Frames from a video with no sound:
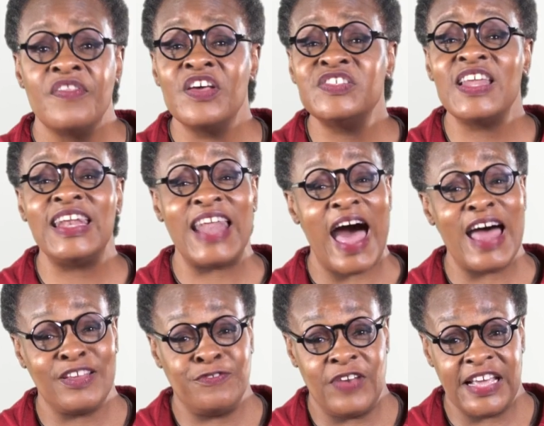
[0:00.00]
There's a lot
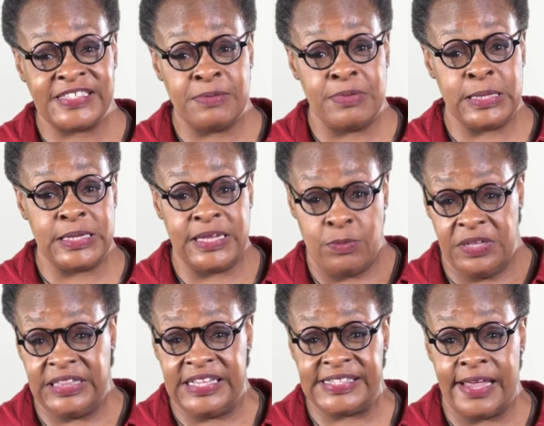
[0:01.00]
of flexibility
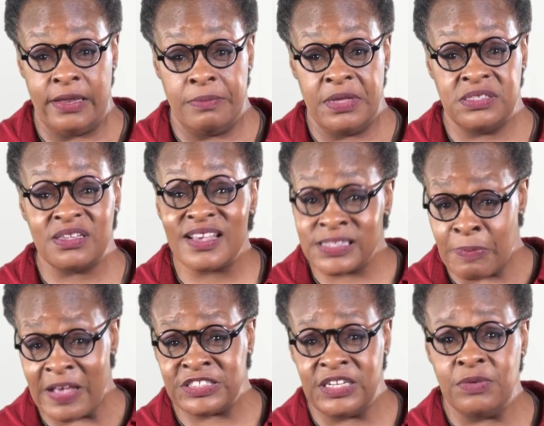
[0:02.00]
with these elements,
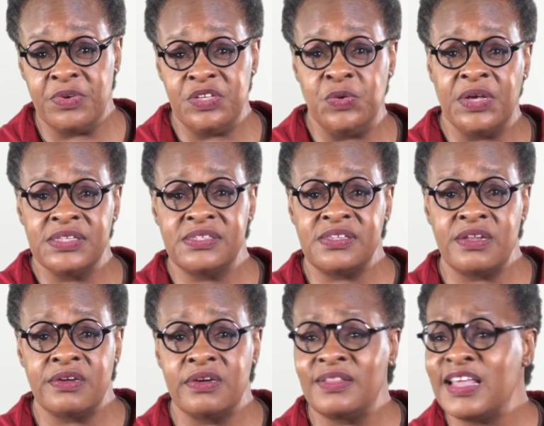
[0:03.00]
especially when you
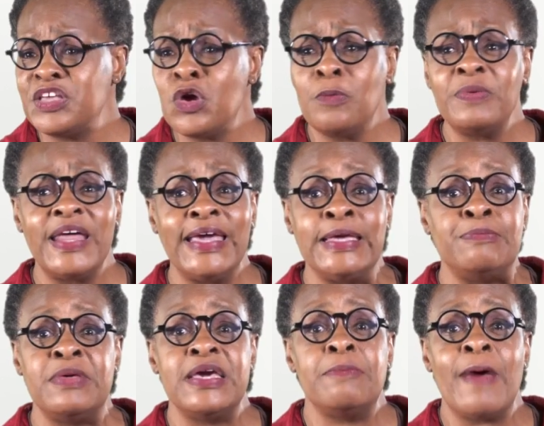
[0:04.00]
consider that your play can
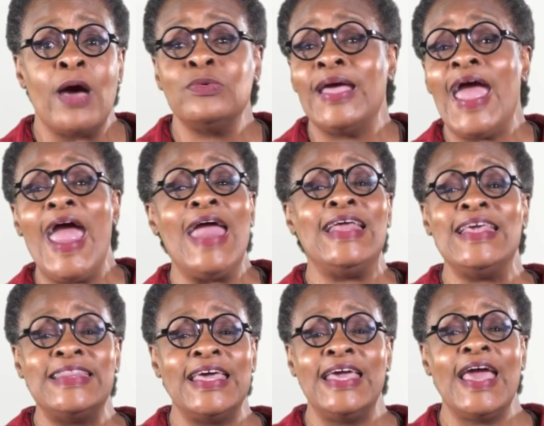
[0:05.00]
be about
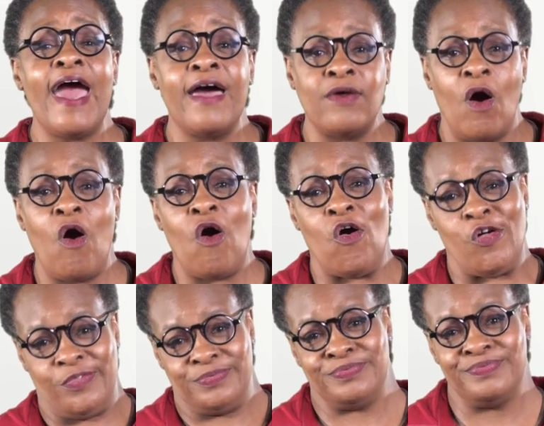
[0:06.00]
anything at all.